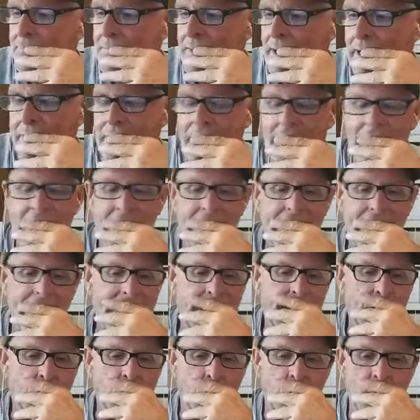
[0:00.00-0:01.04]
And then
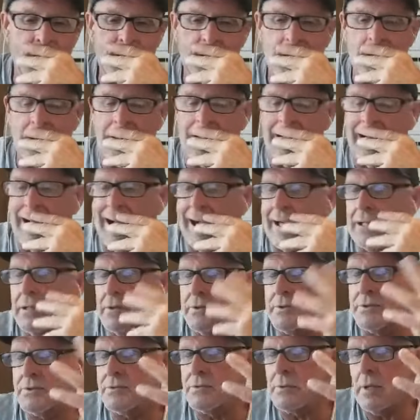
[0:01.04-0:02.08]
at 1 o'clock
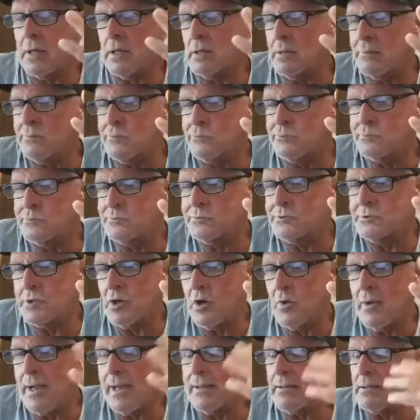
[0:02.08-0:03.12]
or
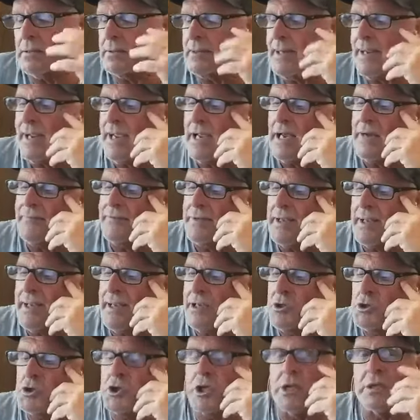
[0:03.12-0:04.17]
so, I can have
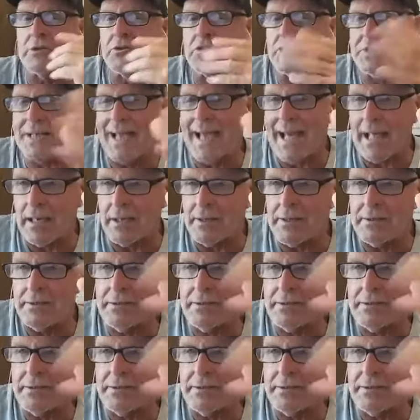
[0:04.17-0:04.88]
a chicken salad